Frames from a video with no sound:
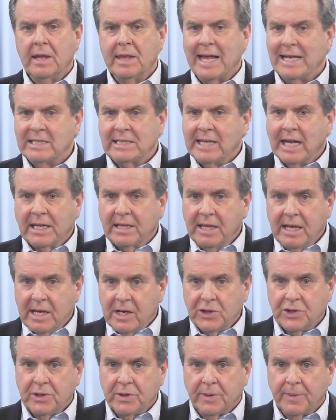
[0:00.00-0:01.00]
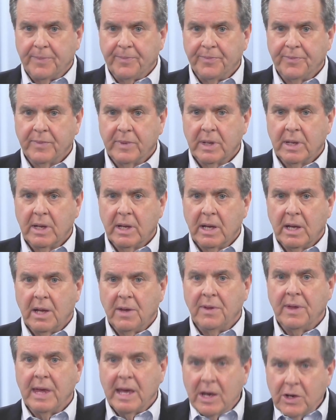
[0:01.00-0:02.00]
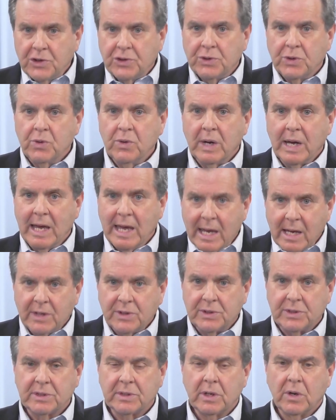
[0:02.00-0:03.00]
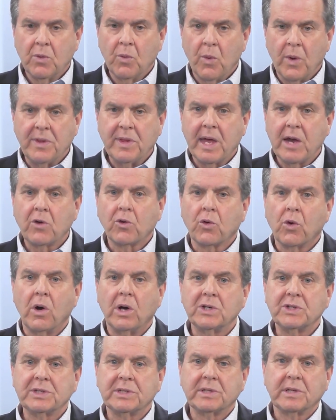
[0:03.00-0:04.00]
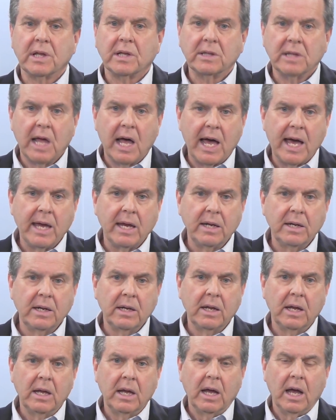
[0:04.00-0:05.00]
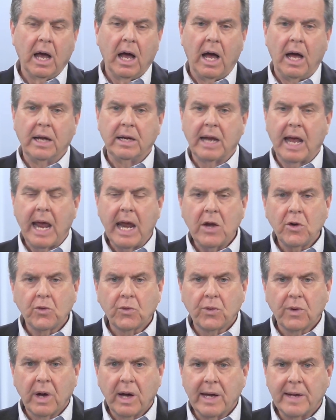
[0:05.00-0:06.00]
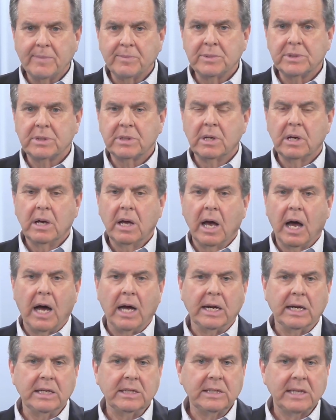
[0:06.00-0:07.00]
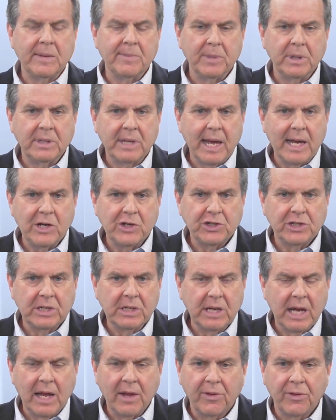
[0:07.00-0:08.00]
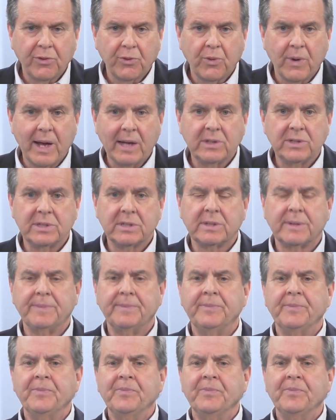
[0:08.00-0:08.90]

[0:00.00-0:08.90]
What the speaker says: That's not the issue. The issue is when they cross the line on hate crimes, on intimidation and threats,